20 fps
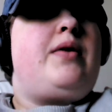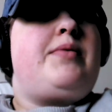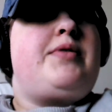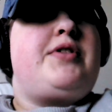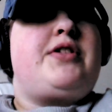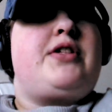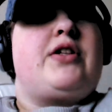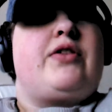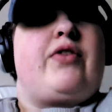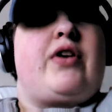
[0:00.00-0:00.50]

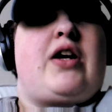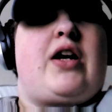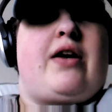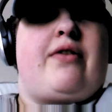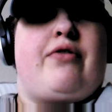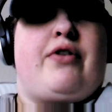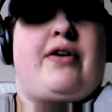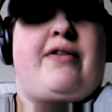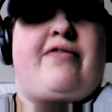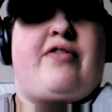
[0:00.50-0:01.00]
still
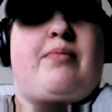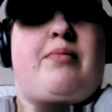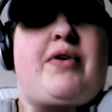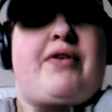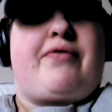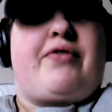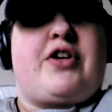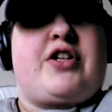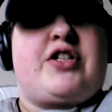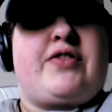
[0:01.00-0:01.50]
recovering from
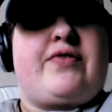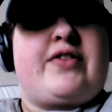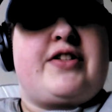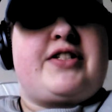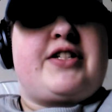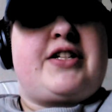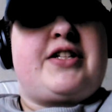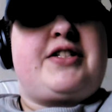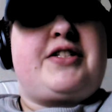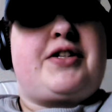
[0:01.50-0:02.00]
my friend's
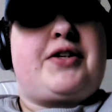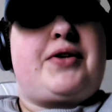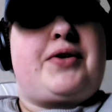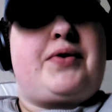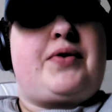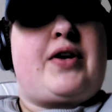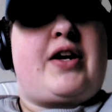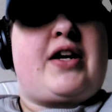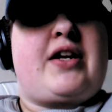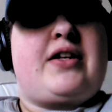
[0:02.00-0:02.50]
visit,
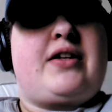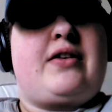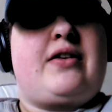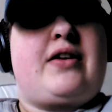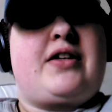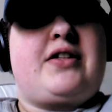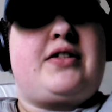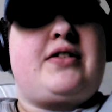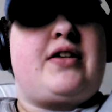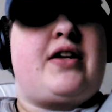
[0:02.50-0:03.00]
so I can
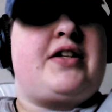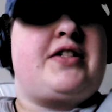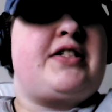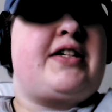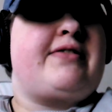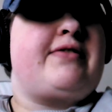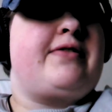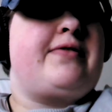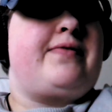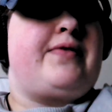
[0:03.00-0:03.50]
I
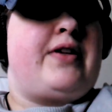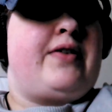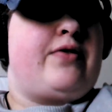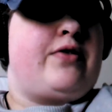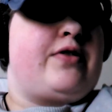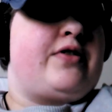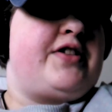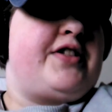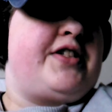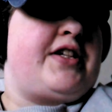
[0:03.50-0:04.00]
still have a
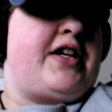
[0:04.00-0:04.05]
fever and